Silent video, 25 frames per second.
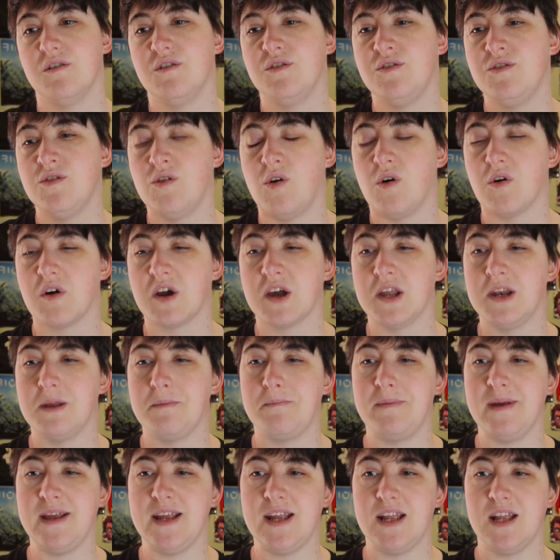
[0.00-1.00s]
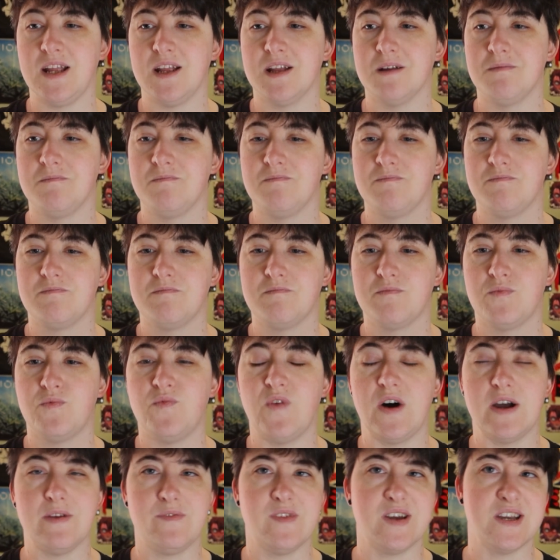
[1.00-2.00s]
not going to be
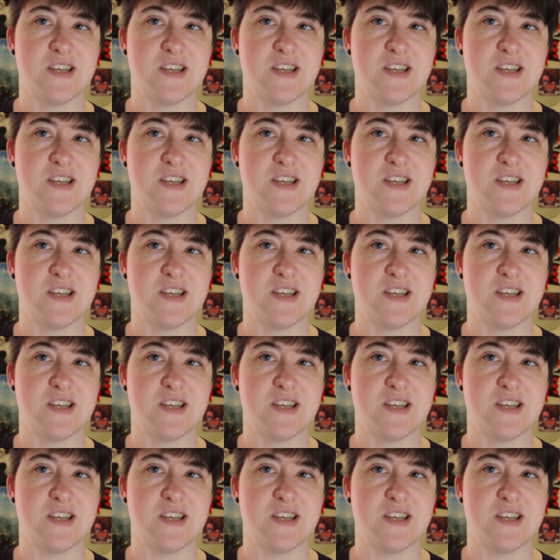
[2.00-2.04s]
Five